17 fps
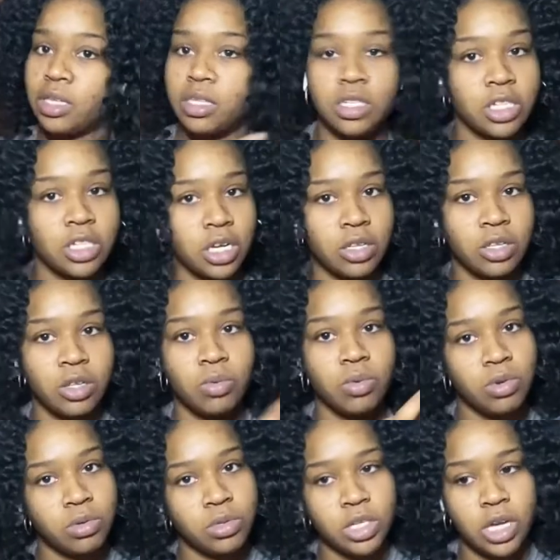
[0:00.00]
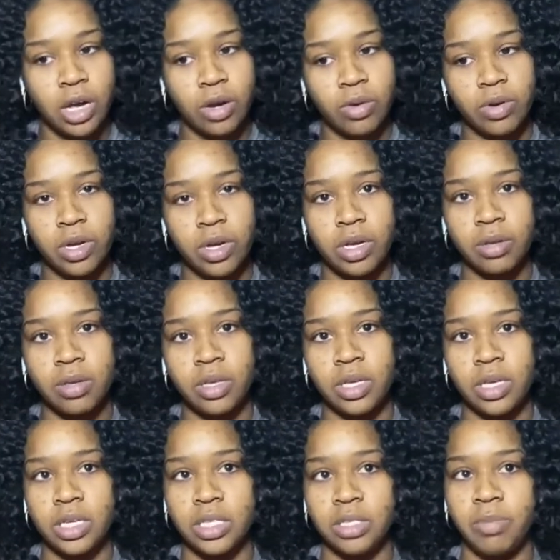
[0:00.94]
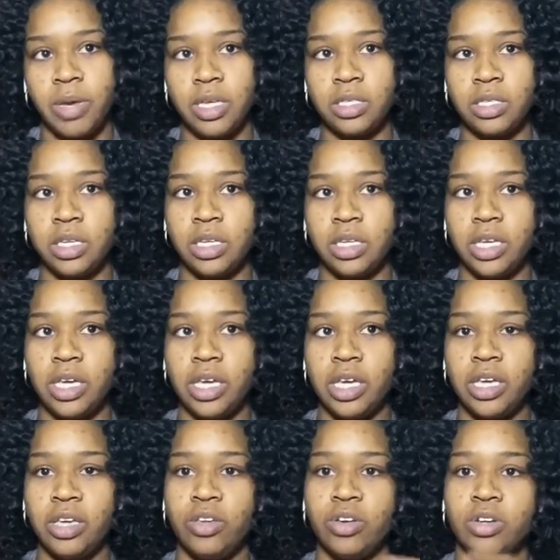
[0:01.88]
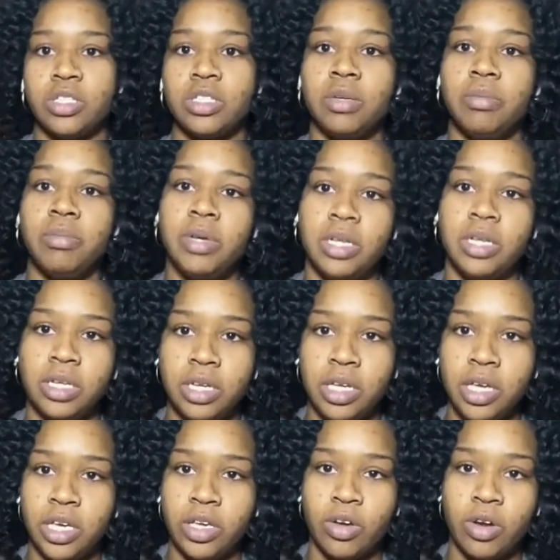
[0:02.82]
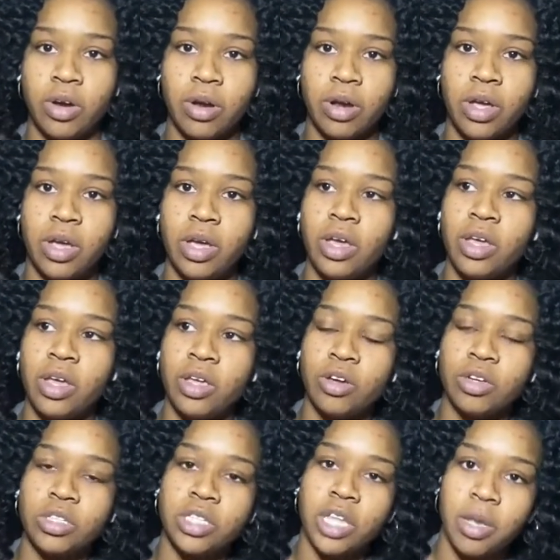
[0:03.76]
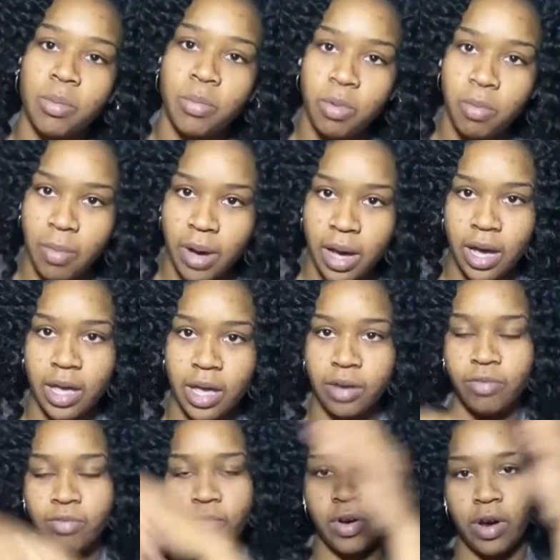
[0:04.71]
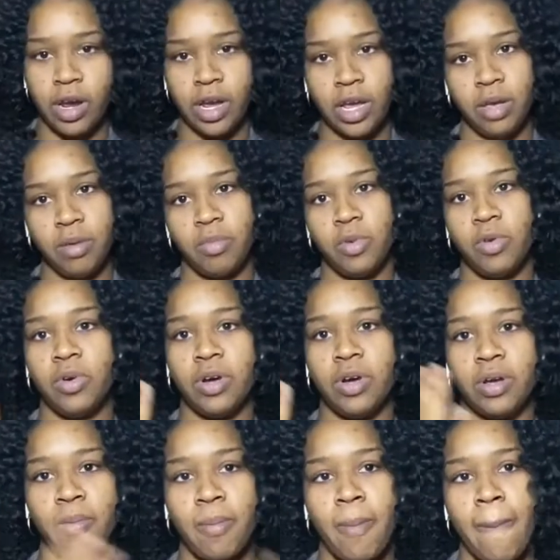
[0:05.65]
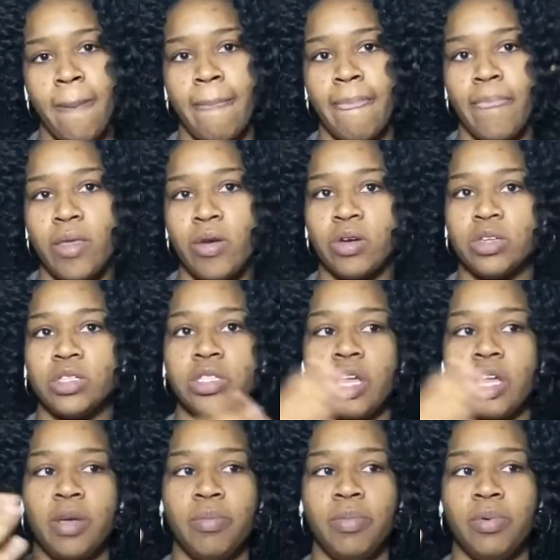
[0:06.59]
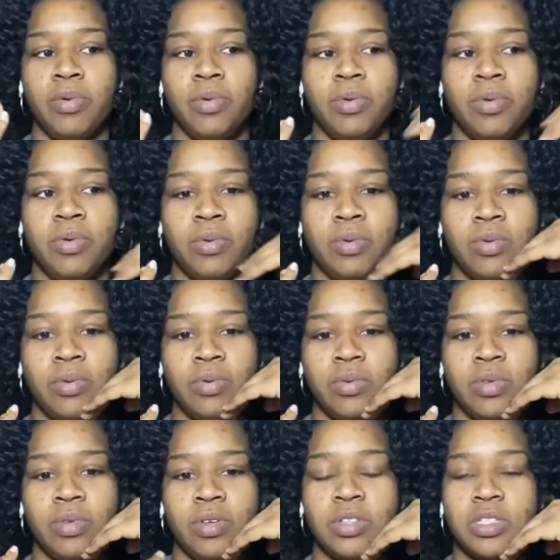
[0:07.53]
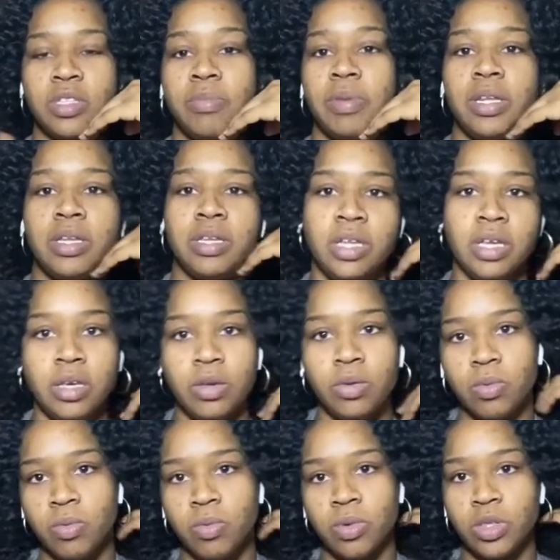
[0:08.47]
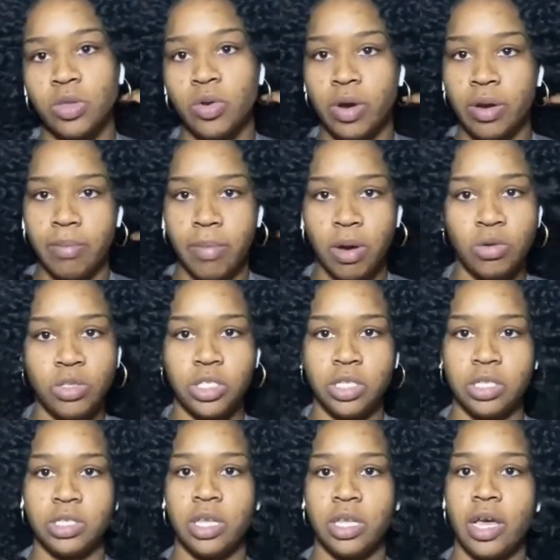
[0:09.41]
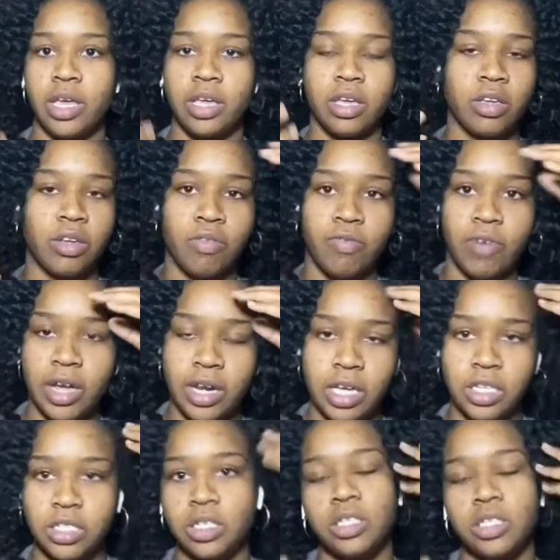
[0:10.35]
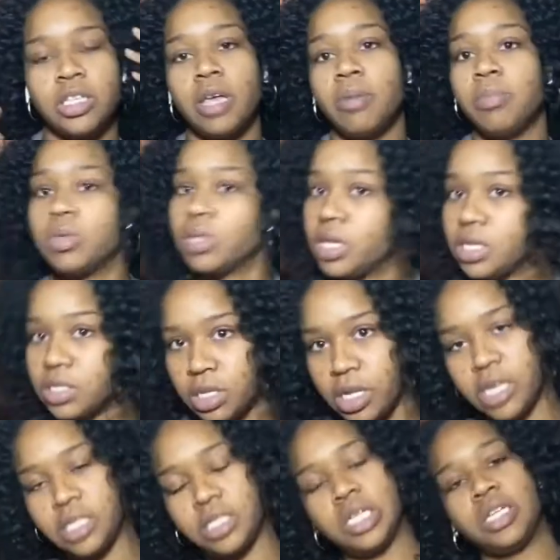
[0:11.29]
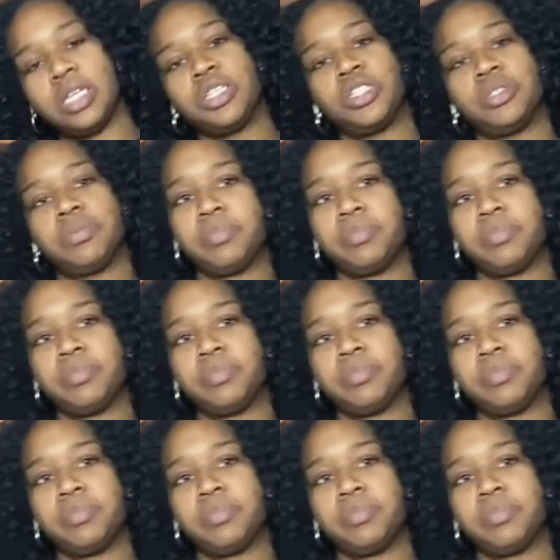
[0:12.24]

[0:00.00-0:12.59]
the root chakra is basically your stability, your stable mind frame, or your stability with your emotions, like you're financially stable, things of that such.